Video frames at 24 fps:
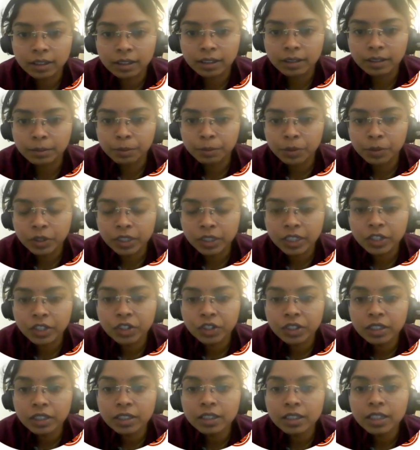
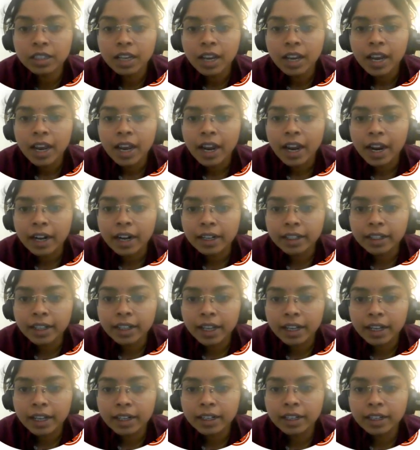positions, and
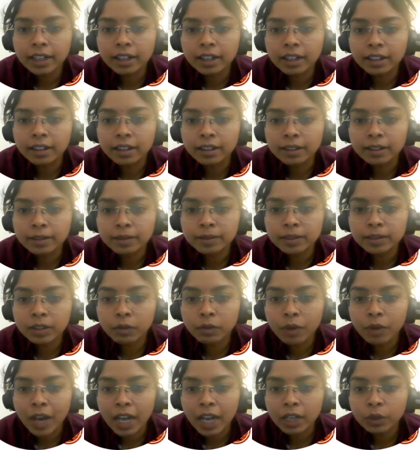then the
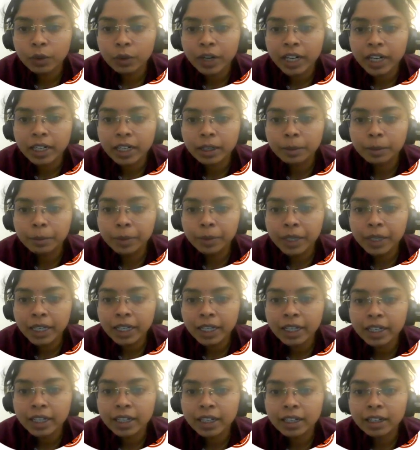value at
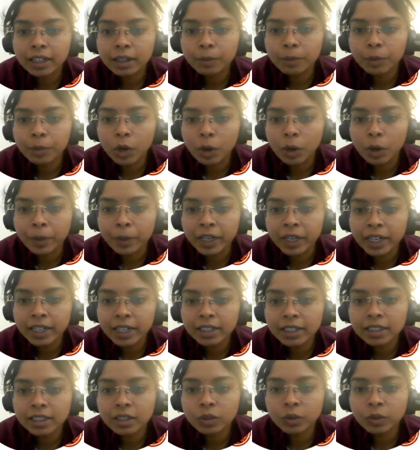B
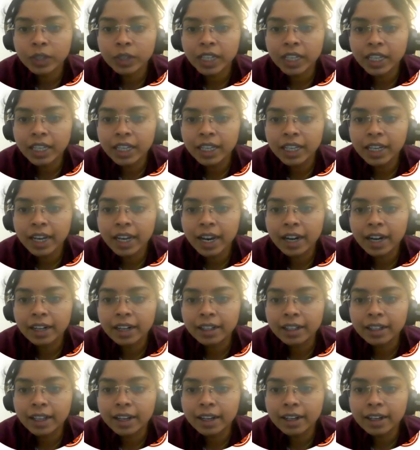propagates to E
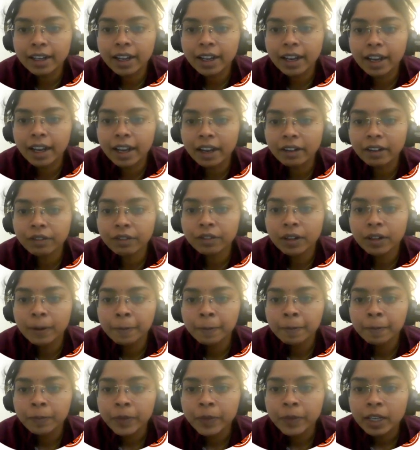and then F.
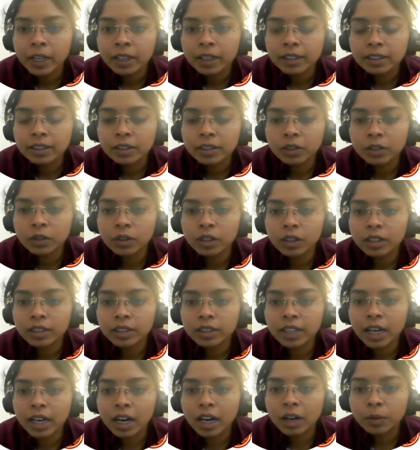So
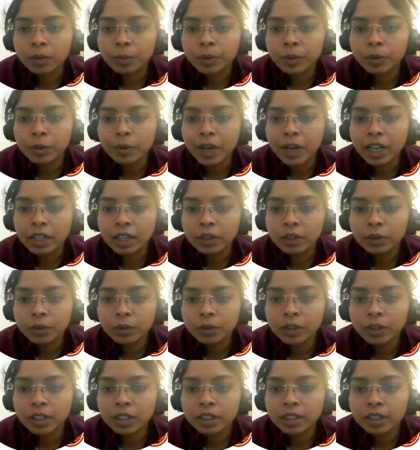the output value
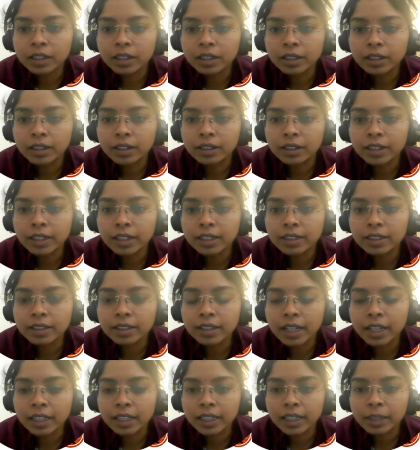is
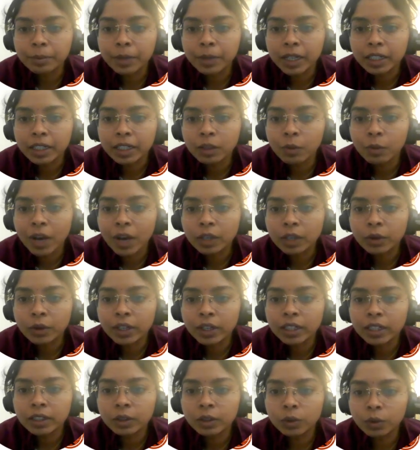nothing but the value
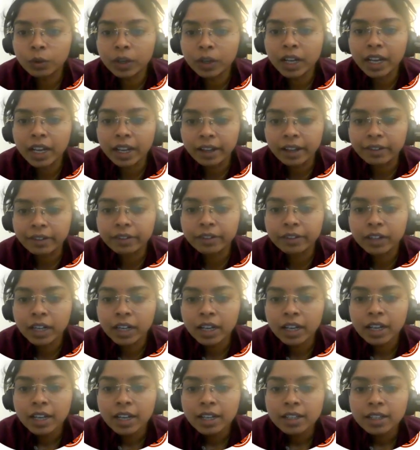at node F.
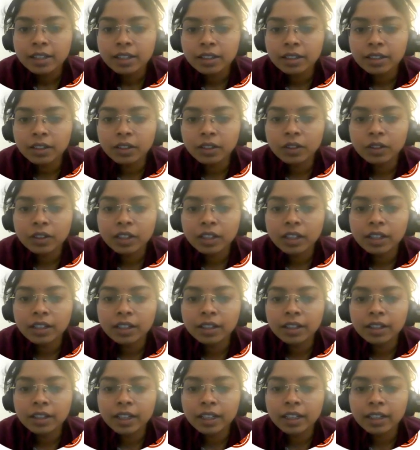So
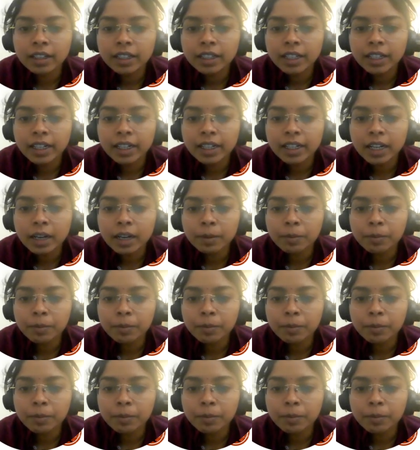the data